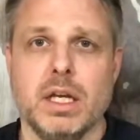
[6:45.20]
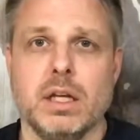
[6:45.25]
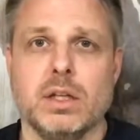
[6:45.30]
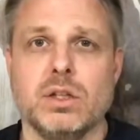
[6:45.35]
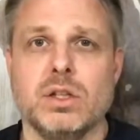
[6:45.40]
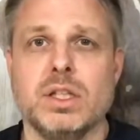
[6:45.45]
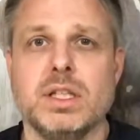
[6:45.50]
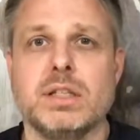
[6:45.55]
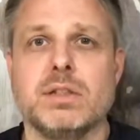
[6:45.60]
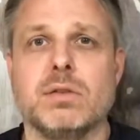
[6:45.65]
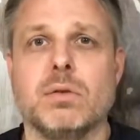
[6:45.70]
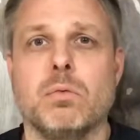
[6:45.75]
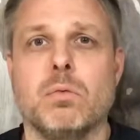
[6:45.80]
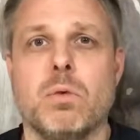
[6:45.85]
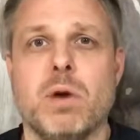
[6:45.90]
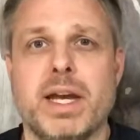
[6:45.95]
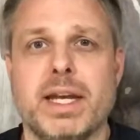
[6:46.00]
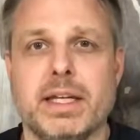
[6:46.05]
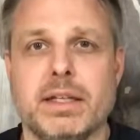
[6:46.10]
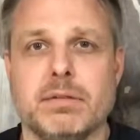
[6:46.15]
You need to
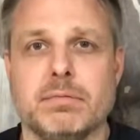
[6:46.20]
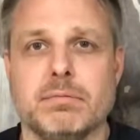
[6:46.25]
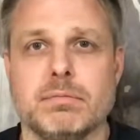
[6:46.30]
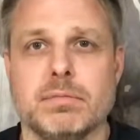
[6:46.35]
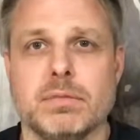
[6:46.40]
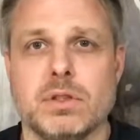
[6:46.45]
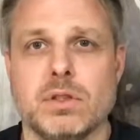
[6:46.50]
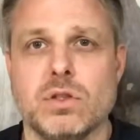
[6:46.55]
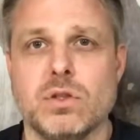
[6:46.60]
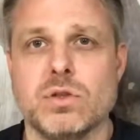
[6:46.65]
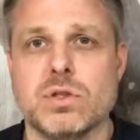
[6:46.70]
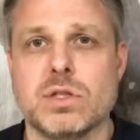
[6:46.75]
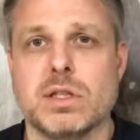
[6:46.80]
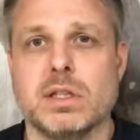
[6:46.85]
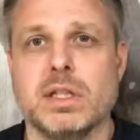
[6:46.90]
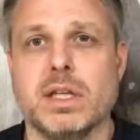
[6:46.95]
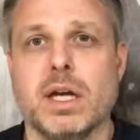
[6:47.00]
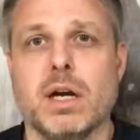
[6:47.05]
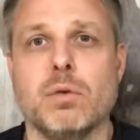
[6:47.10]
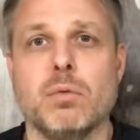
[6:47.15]
wait,
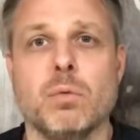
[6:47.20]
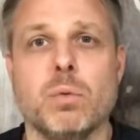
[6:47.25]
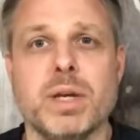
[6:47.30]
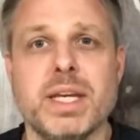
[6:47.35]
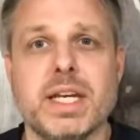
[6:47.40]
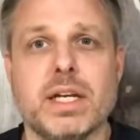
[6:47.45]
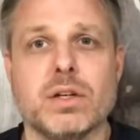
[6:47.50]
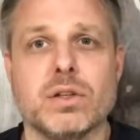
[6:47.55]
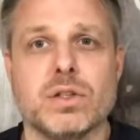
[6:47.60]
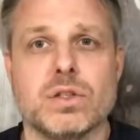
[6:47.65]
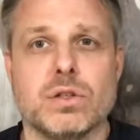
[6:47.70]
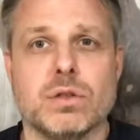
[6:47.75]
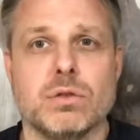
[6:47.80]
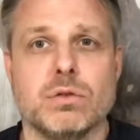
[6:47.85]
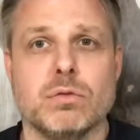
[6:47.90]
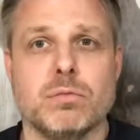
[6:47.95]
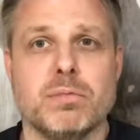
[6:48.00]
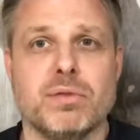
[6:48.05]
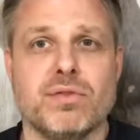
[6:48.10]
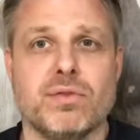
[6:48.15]
usually a week or
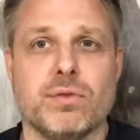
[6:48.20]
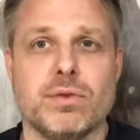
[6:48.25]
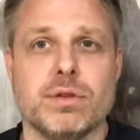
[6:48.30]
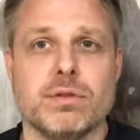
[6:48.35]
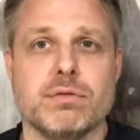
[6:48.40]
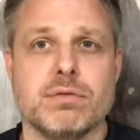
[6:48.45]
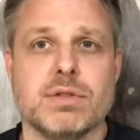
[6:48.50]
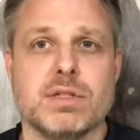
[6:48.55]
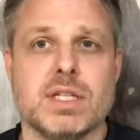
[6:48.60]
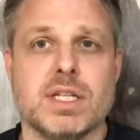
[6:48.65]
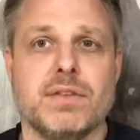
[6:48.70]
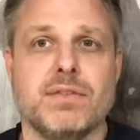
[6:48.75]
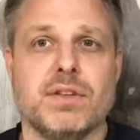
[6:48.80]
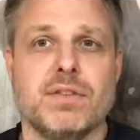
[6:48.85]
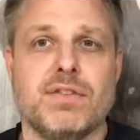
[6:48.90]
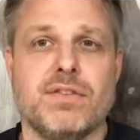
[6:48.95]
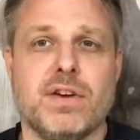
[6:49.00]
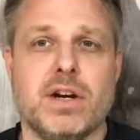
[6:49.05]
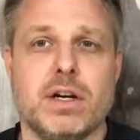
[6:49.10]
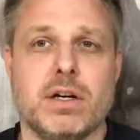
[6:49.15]
two before you receive the
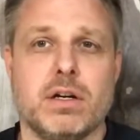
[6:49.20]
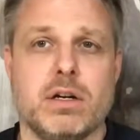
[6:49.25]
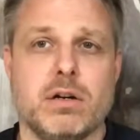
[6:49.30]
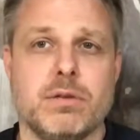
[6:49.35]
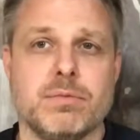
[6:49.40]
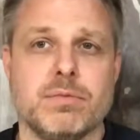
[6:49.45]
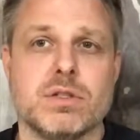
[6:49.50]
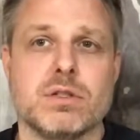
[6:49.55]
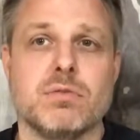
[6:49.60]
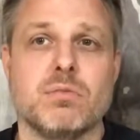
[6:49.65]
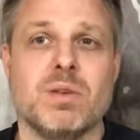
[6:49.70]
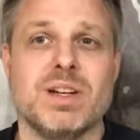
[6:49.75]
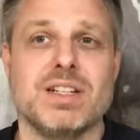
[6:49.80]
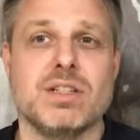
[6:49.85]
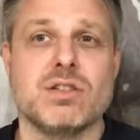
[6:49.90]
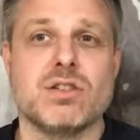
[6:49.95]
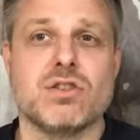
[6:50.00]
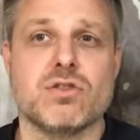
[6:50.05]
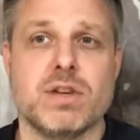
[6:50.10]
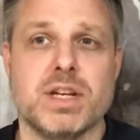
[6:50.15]
firearms
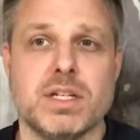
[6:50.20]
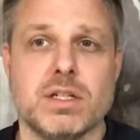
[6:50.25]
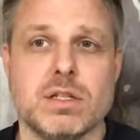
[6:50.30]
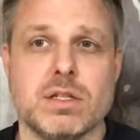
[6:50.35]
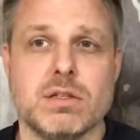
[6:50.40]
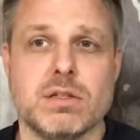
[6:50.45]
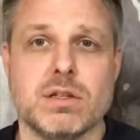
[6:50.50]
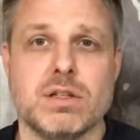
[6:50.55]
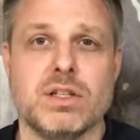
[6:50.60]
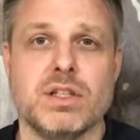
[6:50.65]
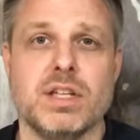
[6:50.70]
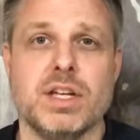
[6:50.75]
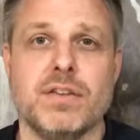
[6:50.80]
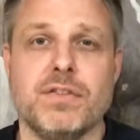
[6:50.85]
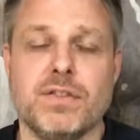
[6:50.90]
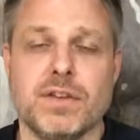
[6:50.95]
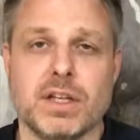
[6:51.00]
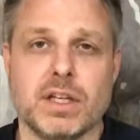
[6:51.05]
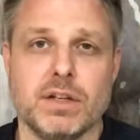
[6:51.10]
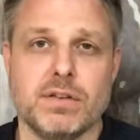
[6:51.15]
registration
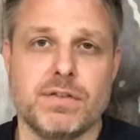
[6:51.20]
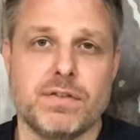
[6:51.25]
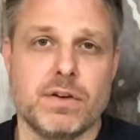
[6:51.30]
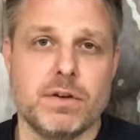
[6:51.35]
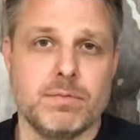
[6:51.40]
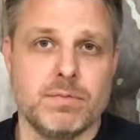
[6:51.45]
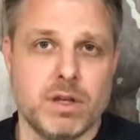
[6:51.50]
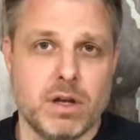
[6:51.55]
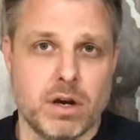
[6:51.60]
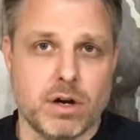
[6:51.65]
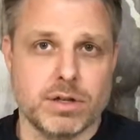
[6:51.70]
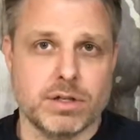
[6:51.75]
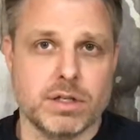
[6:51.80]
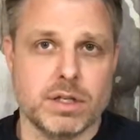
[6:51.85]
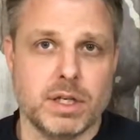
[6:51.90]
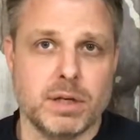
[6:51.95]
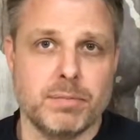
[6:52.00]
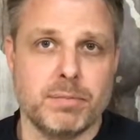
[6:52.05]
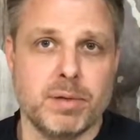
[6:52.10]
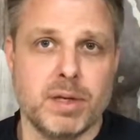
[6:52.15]
certificate from the
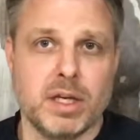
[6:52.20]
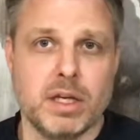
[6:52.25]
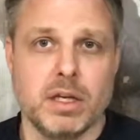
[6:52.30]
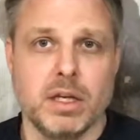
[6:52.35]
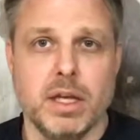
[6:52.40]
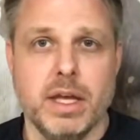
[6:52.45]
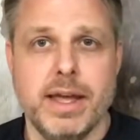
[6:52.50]
RCMP